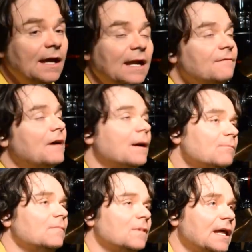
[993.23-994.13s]
And if I'm
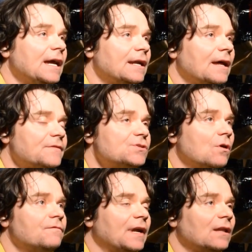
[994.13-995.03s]
laying on the
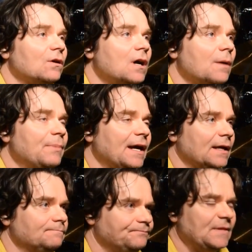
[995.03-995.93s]
sofa and I look up at
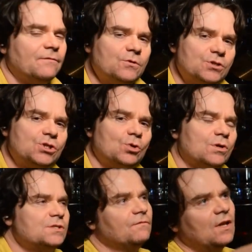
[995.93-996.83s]
it, and if there's a
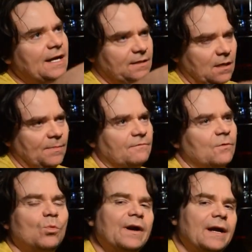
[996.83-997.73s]
source of light coming
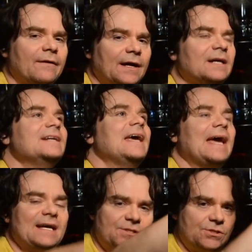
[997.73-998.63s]
from one area, it
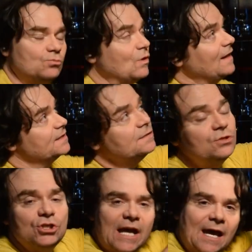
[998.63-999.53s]
casts relative
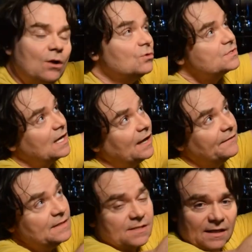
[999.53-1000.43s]
shadows on
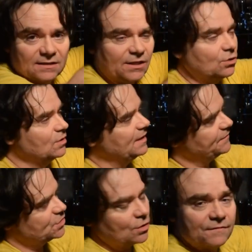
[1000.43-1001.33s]
these things. Like you're looking at
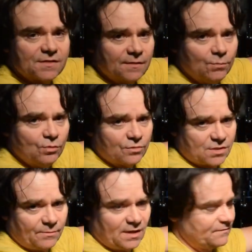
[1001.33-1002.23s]
the surface of the moon or
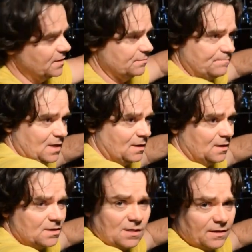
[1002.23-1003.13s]
something. If the
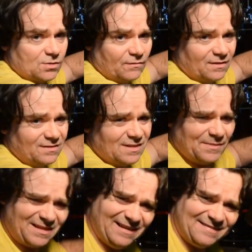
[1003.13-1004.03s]
sun is over, does that
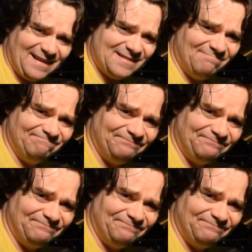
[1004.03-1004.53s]
make any sense?